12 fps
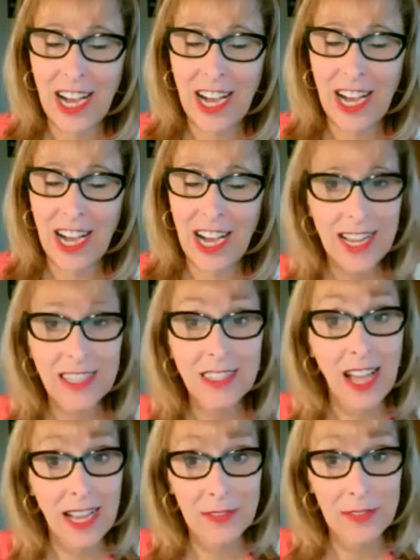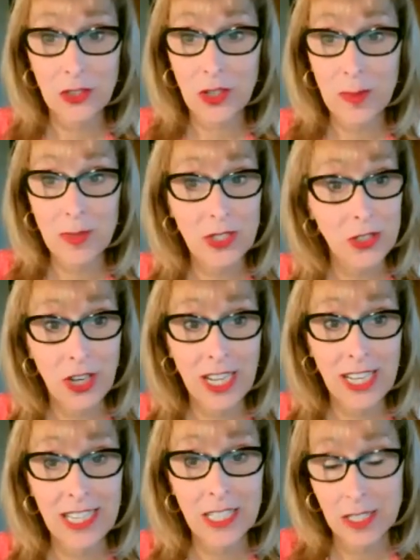online live streams and
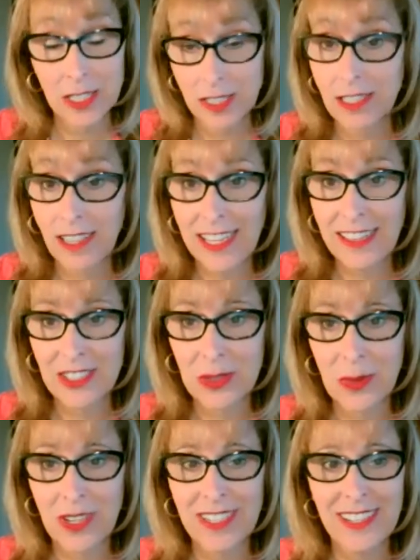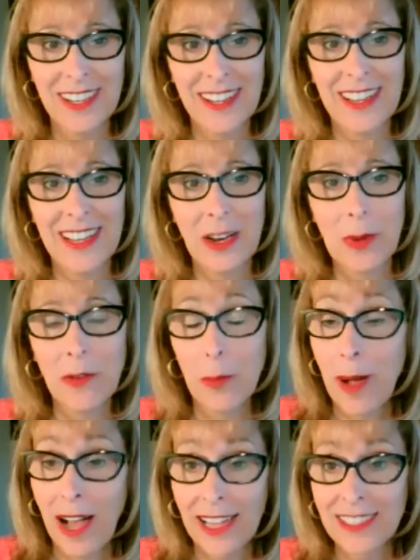trainings like this one. We have a
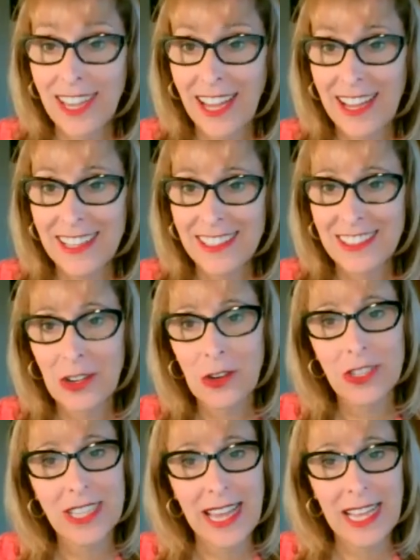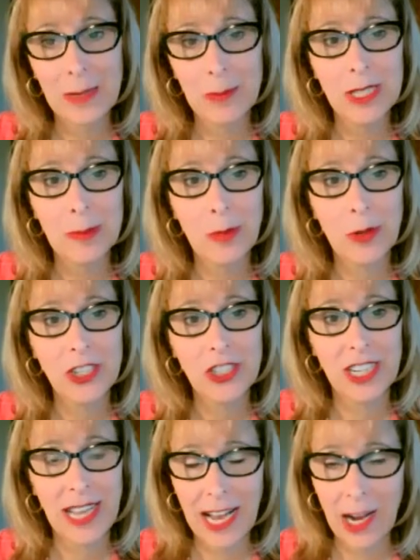podcast called the Animal
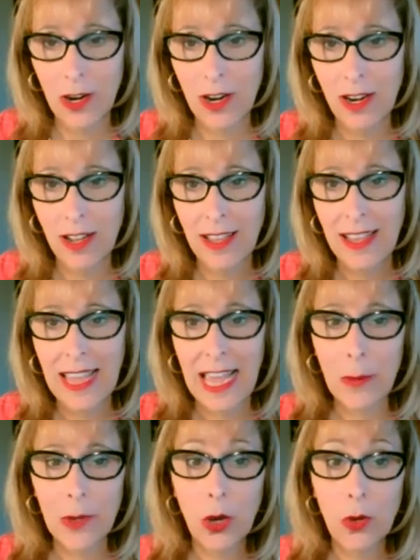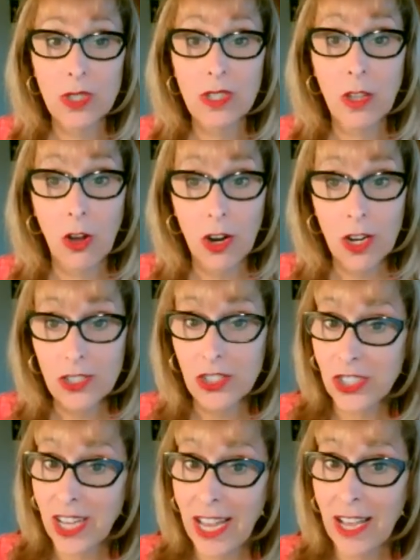Liberation Hour, and we host
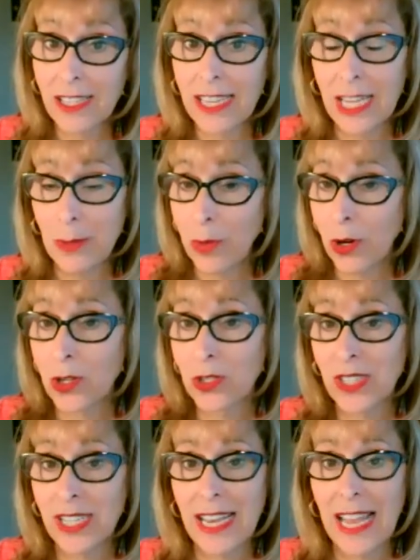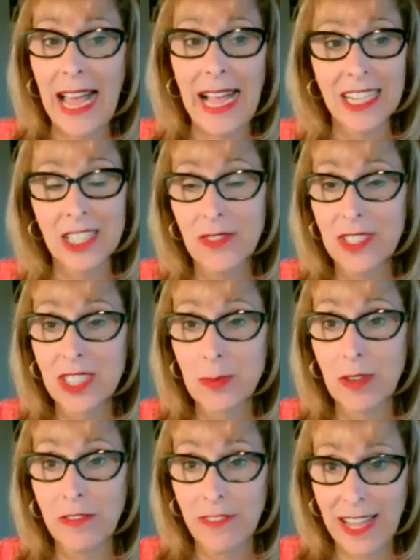large-scale in-person
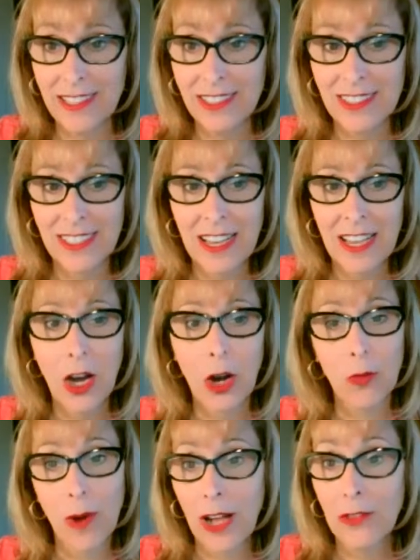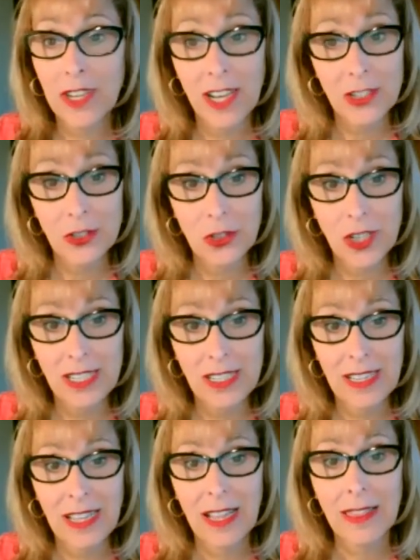activism events around the country,
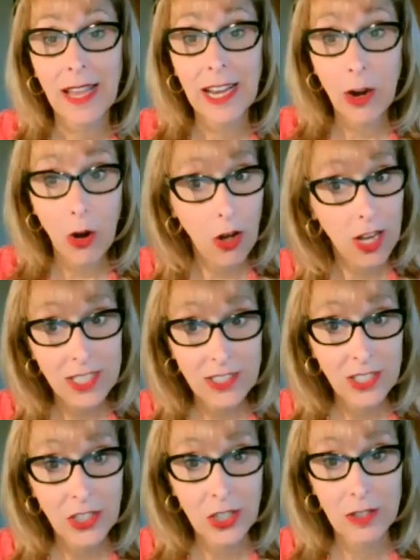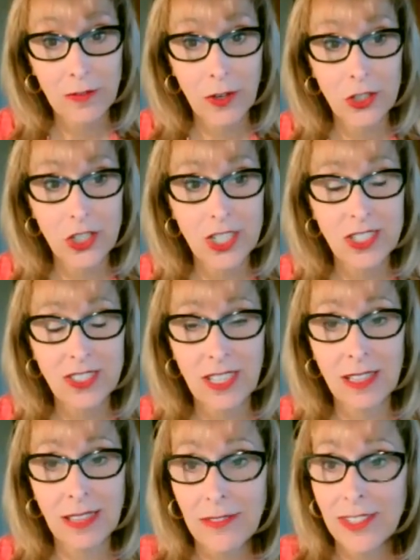like our Austin Convergence,
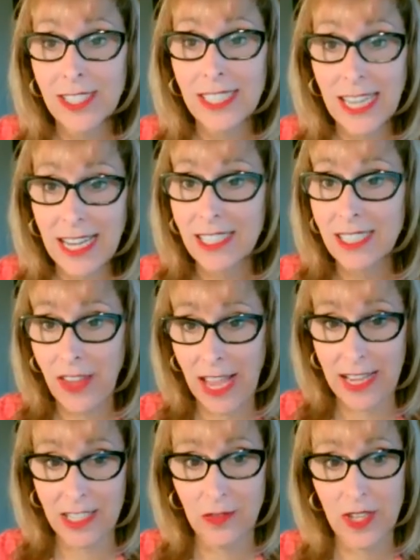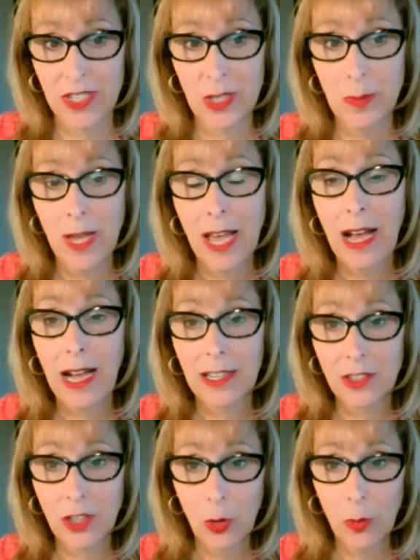11 Days of Activism,
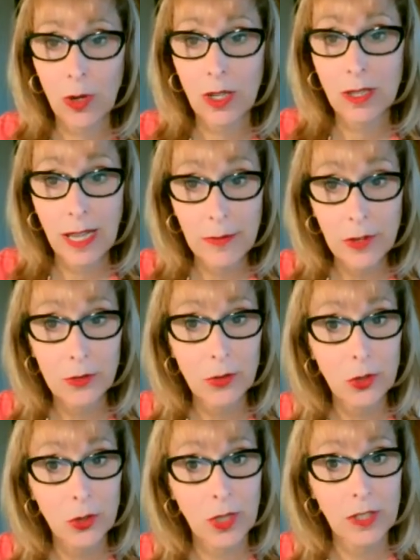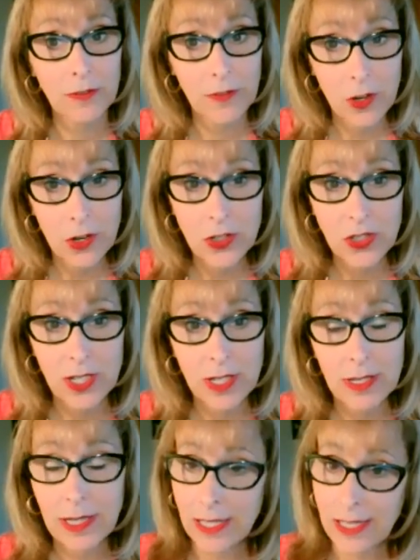October 11th through 21st
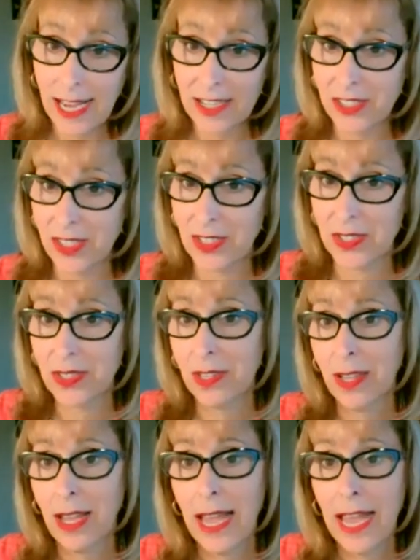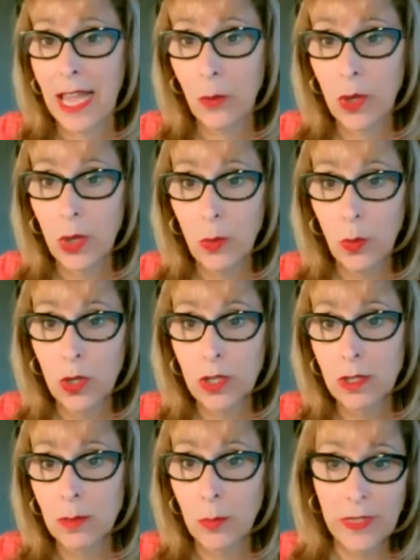in Texas. And we
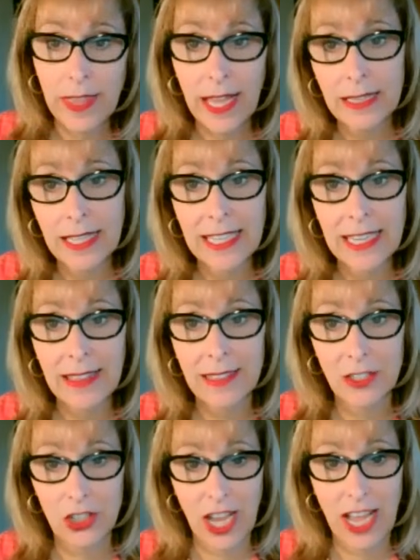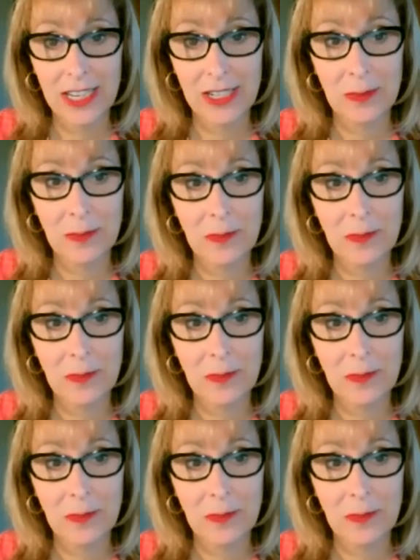will put that link in the chat.